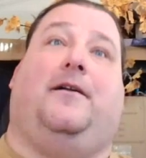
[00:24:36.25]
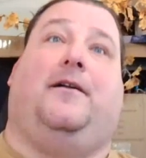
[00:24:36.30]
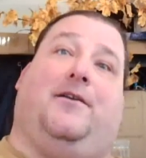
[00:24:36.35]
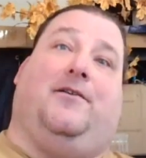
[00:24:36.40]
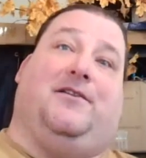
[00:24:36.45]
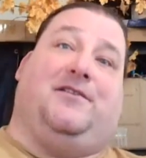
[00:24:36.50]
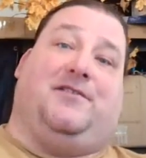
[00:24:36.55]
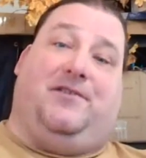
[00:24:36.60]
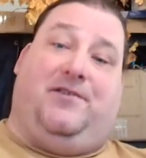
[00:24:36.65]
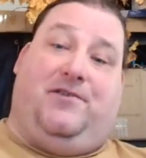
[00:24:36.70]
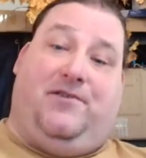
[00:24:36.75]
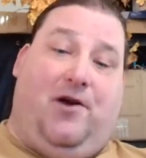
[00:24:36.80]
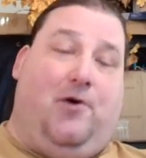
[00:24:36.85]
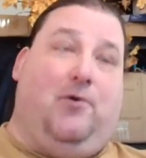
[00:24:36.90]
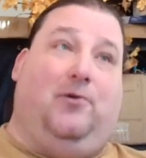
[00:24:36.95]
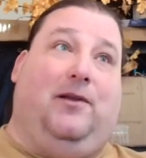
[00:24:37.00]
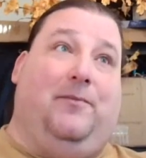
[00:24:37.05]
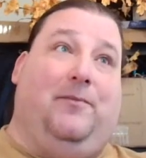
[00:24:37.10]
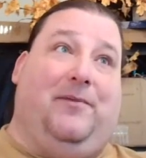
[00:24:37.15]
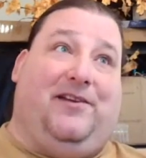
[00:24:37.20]
There is no
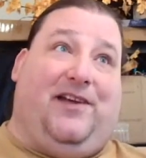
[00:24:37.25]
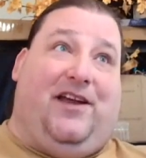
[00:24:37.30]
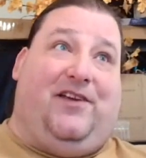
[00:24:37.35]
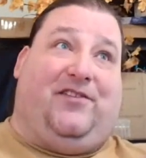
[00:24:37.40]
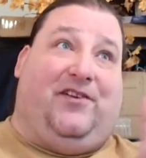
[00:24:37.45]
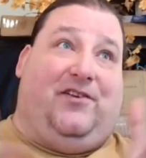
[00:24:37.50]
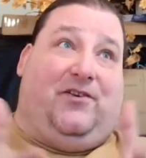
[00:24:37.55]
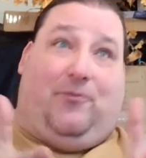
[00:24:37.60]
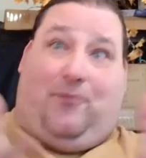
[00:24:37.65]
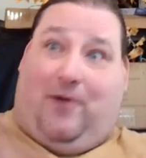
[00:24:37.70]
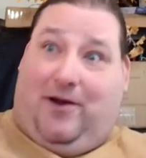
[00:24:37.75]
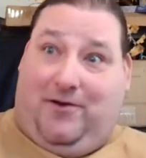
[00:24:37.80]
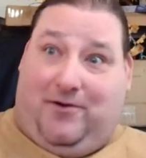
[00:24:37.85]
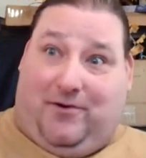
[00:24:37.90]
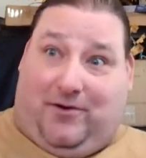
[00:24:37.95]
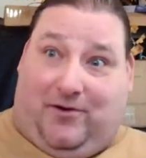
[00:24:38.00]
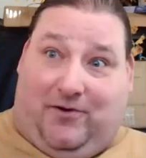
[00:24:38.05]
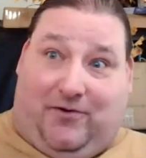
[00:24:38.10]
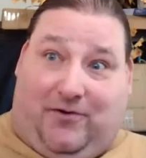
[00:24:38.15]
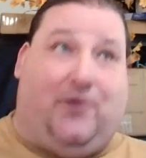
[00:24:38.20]
limitation to what
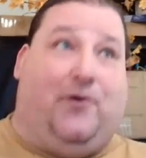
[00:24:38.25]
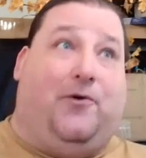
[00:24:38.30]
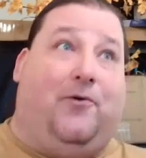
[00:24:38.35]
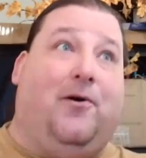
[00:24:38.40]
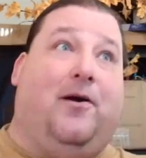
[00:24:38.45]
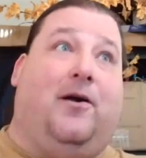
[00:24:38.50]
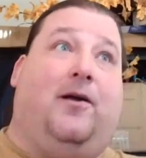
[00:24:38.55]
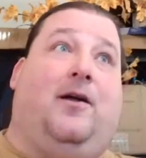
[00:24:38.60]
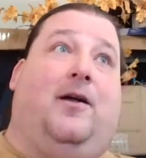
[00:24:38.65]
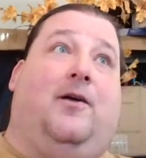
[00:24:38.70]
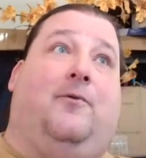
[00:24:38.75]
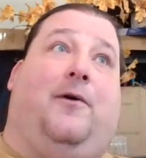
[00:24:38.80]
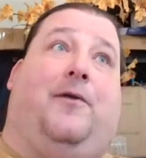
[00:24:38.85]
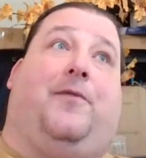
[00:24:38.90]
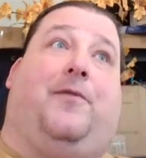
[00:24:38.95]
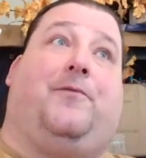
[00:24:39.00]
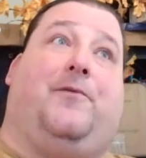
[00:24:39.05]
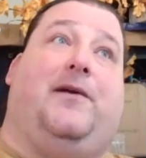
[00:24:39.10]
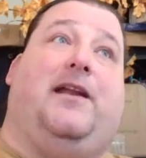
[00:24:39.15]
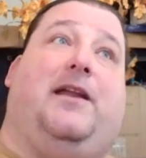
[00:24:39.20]
you can do
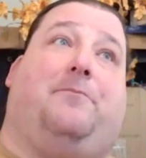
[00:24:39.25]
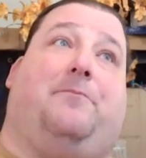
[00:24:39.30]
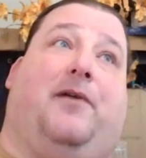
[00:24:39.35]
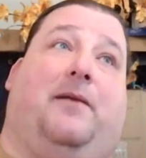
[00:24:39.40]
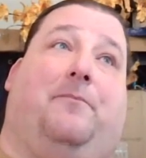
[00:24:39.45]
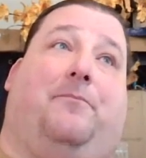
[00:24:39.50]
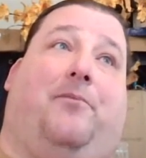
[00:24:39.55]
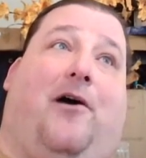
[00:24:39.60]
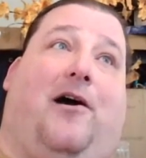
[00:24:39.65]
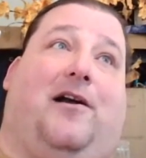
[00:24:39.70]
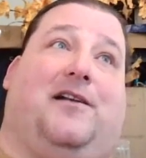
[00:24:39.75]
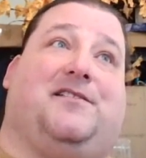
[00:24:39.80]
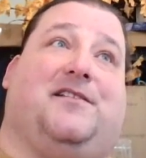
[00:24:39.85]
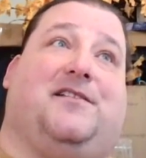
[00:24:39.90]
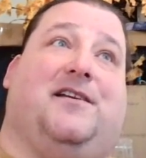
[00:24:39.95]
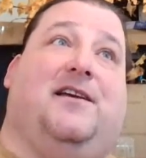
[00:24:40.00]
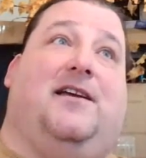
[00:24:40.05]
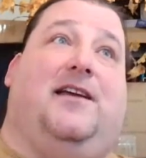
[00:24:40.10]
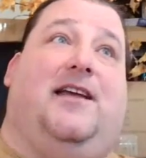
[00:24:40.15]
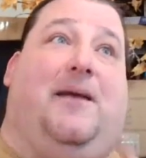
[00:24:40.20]
with 3D printed
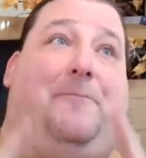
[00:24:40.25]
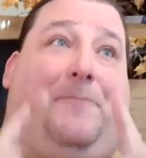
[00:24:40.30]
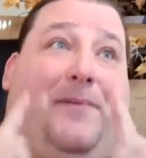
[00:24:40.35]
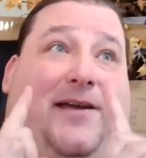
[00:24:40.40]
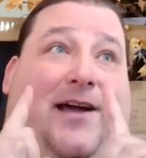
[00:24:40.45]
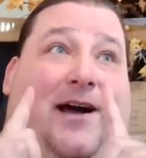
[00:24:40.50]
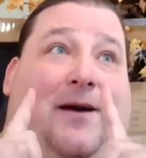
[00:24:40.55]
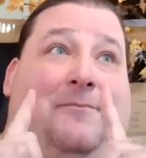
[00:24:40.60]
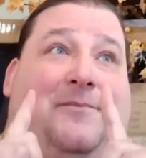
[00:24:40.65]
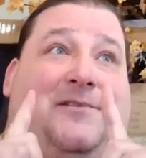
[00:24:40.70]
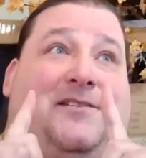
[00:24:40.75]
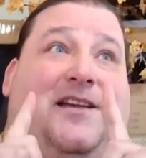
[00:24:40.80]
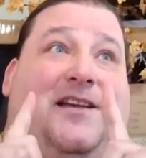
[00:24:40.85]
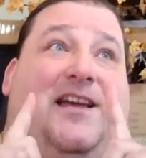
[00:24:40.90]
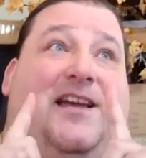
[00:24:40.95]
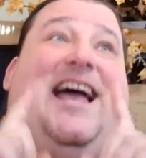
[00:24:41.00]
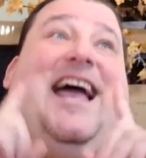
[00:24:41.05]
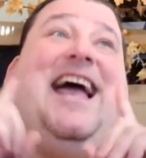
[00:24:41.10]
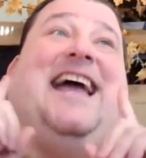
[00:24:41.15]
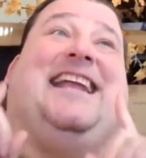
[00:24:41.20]
parts. It becomes
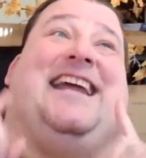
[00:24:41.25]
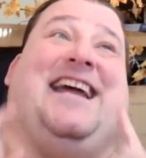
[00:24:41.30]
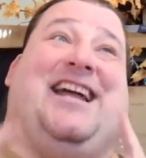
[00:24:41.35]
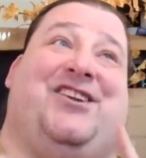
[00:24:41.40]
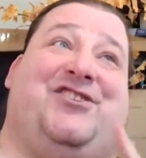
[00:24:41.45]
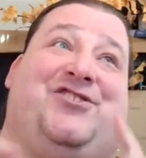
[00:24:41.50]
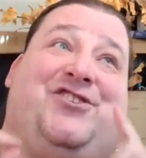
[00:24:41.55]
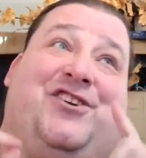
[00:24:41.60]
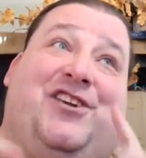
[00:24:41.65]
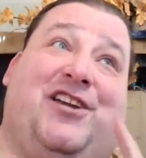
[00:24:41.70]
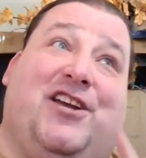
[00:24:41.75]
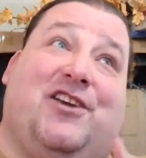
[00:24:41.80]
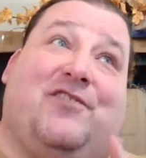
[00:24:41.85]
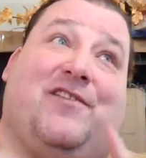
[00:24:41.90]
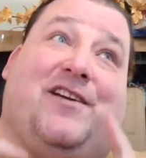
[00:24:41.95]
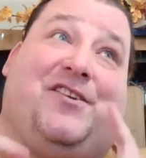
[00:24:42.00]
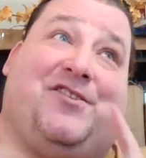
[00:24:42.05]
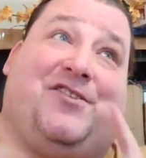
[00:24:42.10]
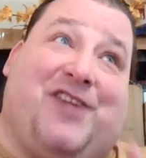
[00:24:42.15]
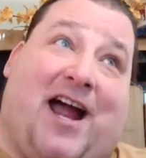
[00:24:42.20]
an
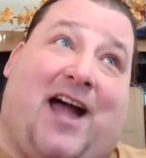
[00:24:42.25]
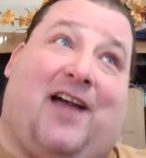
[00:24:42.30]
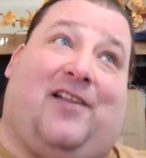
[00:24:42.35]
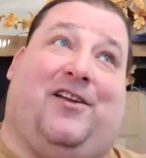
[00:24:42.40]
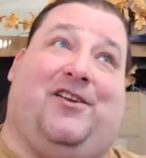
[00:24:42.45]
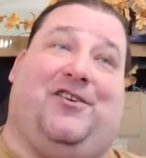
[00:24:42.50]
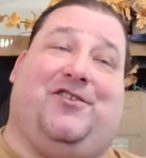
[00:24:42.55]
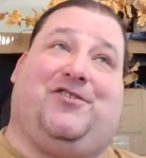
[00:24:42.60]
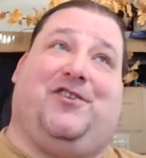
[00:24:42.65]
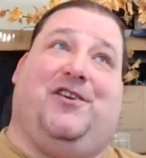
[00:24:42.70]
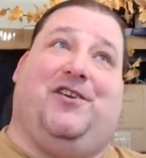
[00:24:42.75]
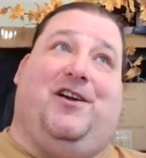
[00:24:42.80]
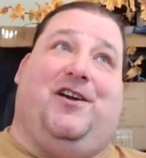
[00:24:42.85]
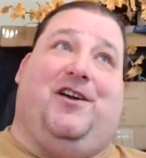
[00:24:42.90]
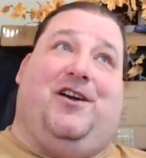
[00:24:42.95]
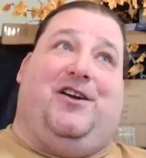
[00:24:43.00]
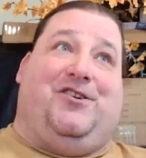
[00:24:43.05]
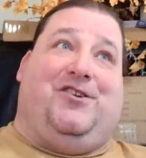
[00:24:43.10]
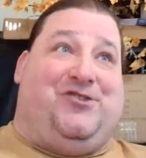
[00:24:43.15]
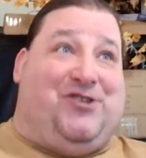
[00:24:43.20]
engineering challenge.
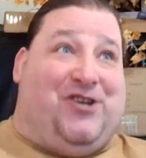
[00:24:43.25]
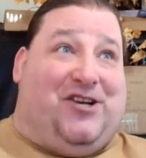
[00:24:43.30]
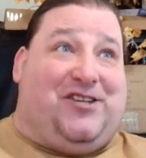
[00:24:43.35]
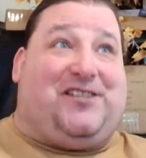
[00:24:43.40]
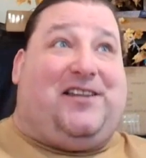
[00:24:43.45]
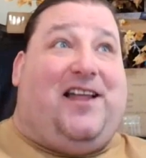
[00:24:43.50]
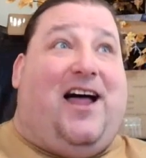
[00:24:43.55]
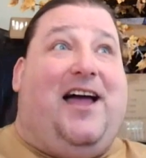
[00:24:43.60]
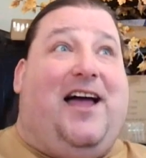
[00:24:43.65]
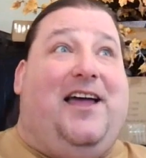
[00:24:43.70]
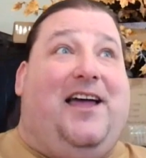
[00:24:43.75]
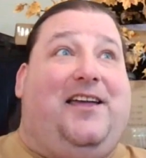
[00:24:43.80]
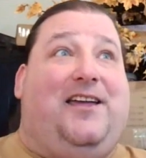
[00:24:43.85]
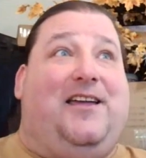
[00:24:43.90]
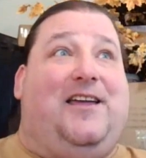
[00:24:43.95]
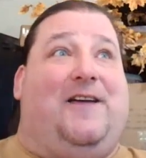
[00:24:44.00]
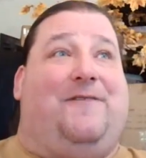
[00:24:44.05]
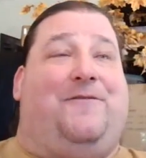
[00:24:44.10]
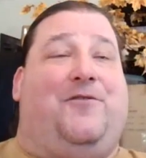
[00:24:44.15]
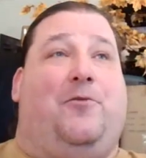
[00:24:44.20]
Just like
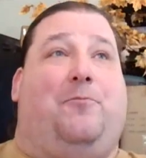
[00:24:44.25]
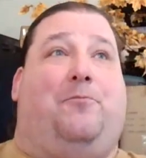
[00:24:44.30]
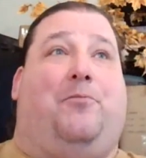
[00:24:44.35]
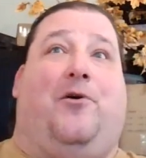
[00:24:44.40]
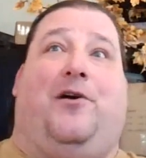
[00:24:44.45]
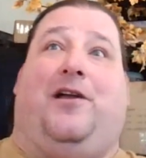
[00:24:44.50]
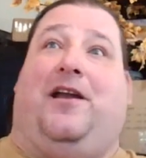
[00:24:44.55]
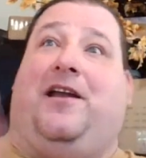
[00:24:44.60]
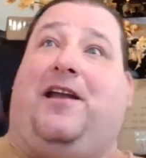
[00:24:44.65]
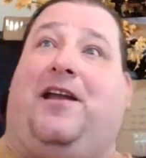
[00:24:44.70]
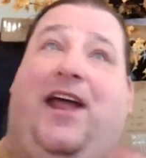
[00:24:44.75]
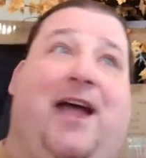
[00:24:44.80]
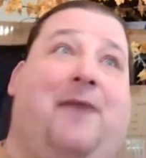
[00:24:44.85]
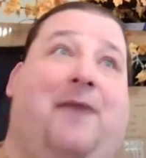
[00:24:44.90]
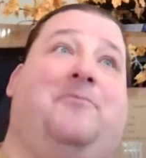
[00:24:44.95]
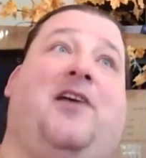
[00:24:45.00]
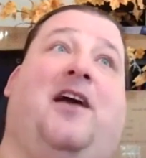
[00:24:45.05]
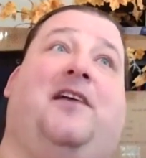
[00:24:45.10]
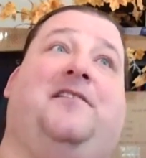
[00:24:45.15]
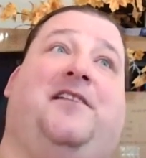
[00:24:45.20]
if you put an
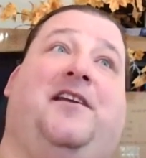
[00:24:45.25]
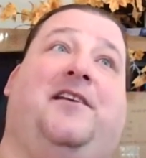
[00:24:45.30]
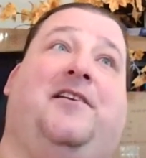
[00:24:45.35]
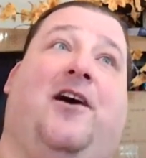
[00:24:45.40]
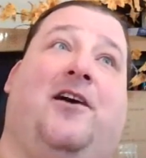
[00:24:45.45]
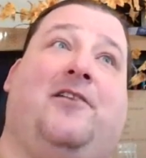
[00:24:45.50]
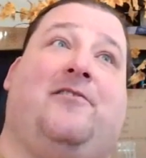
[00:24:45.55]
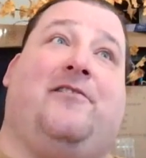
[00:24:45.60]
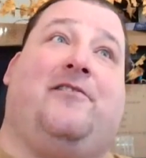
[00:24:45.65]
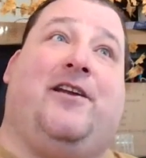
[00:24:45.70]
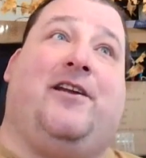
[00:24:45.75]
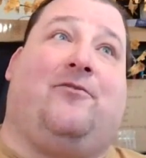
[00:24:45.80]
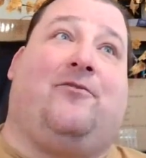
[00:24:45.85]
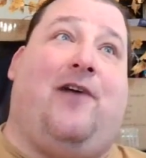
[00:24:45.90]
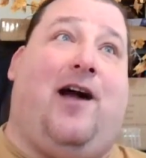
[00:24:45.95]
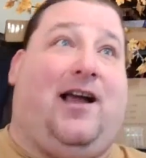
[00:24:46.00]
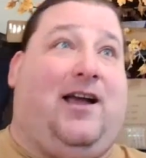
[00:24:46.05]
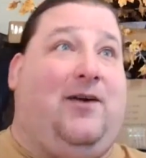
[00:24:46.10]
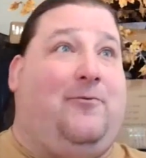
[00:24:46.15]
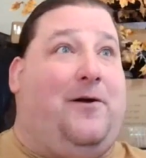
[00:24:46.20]
M1900 in a
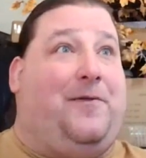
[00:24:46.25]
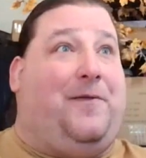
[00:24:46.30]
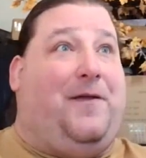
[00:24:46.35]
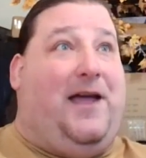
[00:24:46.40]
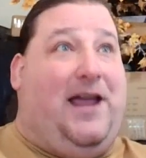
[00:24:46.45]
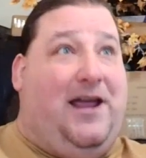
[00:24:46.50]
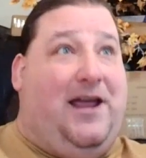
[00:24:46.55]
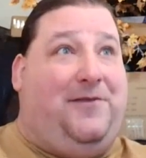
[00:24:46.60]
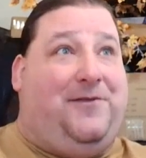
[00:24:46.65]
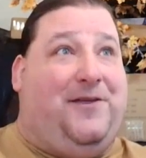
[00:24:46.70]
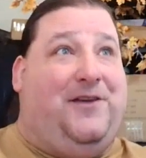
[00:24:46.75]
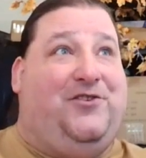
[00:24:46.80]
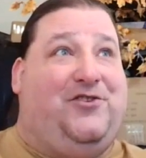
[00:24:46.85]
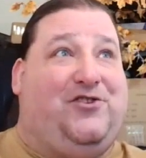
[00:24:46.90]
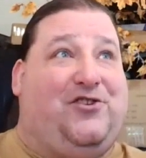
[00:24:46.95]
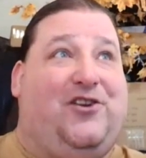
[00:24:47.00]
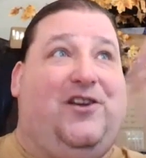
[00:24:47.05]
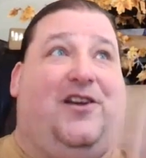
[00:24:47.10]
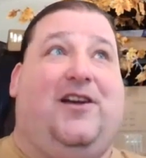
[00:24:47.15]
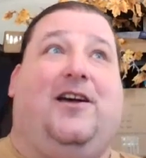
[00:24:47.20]
rocket with eighth
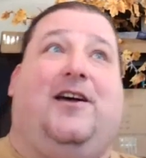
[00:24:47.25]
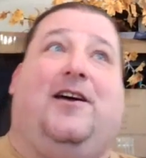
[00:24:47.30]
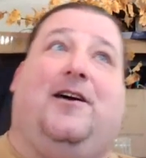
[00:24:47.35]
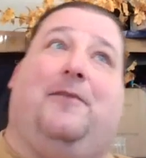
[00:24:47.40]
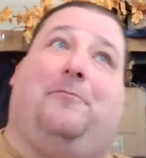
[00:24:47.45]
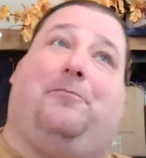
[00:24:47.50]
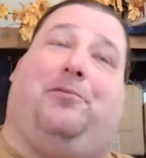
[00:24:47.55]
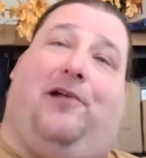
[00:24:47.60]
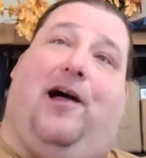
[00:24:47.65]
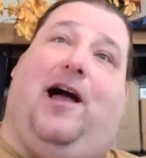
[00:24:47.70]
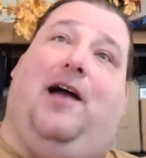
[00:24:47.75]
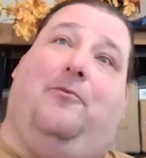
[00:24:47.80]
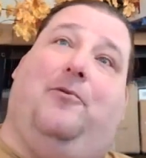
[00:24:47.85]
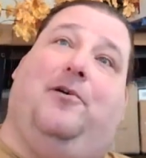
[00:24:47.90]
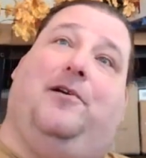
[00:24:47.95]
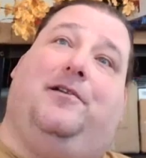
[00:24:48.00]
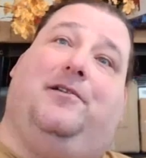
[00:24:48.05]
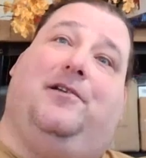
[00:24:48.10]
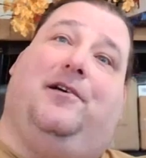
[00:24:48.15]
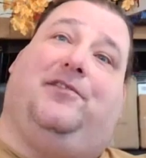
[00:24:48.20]
inch
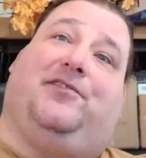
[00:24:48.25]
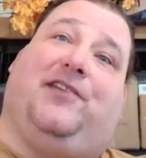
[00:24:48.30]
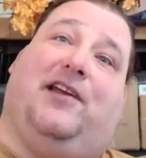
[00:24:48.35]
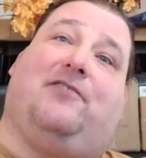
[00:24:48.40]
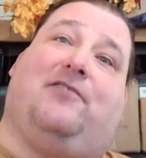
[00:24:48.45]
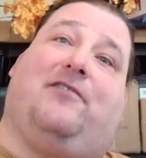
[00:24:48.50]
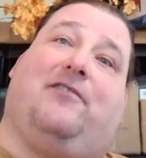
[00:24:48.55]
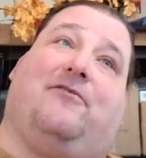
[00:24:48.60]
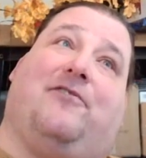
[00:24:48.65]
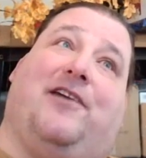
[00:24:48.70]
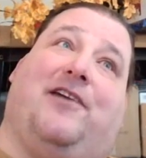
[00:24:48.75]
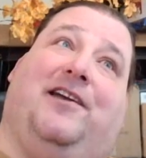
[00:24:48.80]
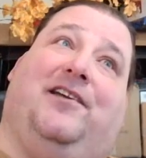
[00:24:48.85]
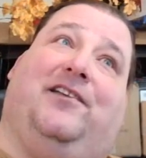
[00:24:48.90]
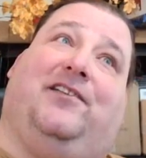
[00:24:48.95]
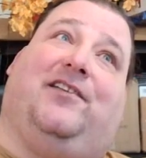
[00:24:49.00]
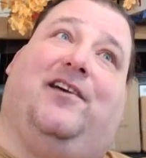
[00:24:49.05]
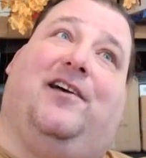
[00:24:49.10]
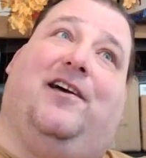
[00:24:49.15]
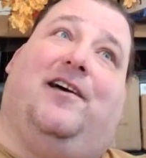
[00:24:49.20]
plywood centering
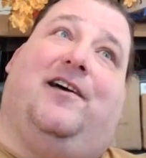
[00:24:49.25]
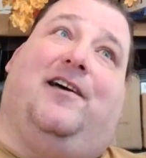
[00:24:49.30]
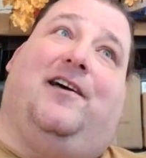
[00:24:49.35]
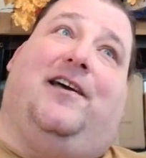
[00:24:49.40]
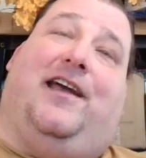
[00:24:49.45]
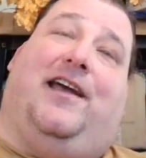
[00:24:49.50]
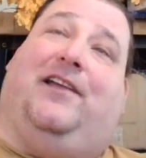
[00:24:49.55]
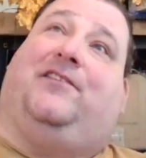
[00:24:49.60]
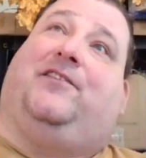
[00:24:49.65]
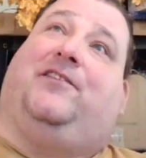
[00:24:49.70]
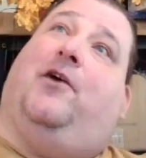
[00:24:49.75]
rings, it's